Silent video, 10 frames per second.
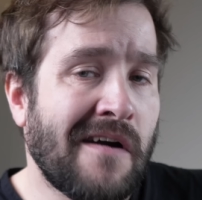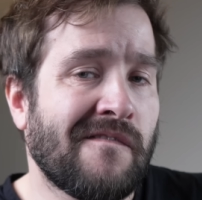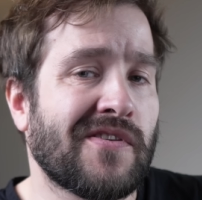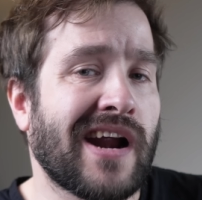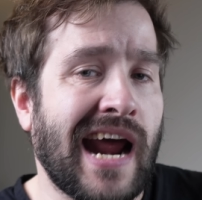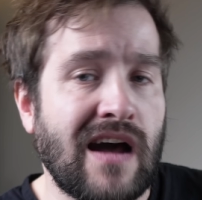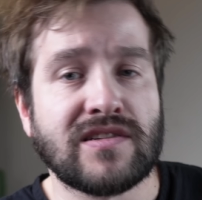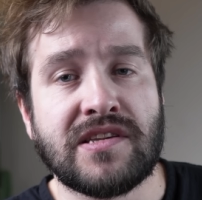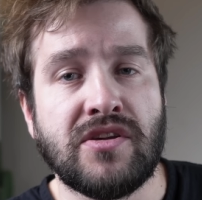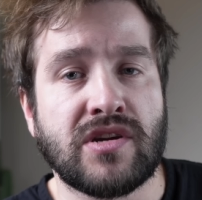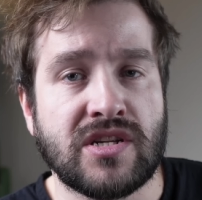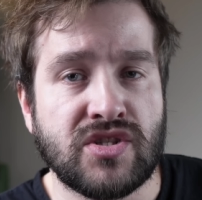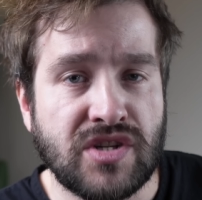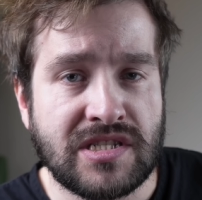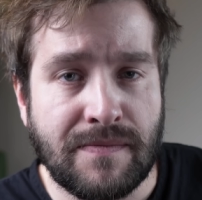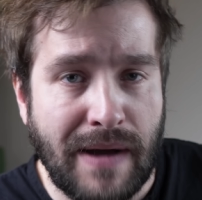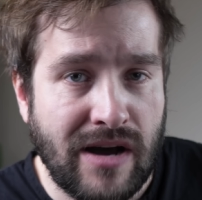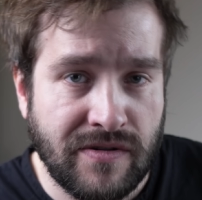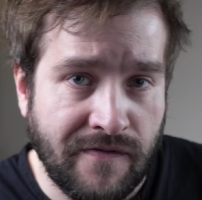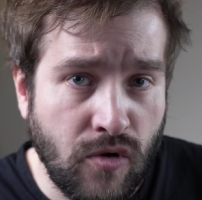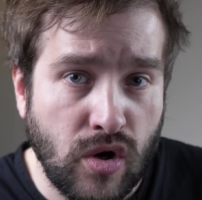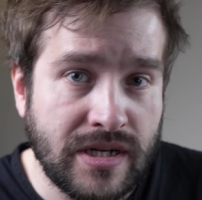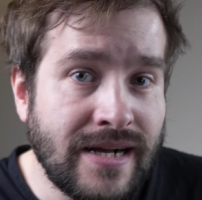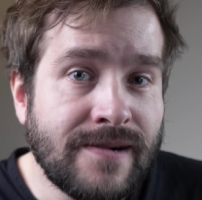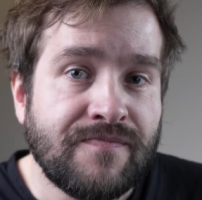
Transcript: for a house that you can just about afford.